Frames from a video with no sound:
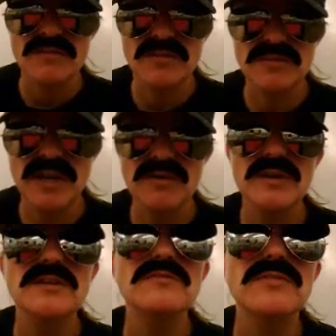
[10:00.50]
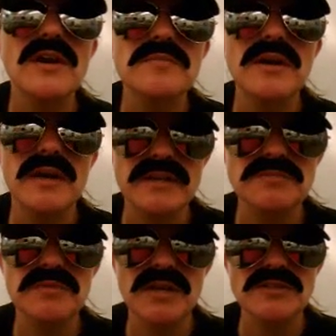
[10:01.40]
So now I can find my
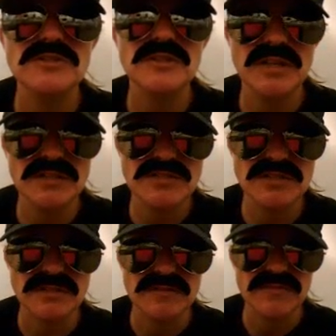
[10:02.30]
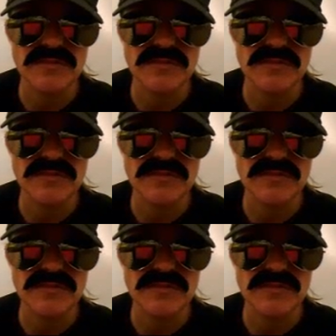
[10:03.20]
exponential answer.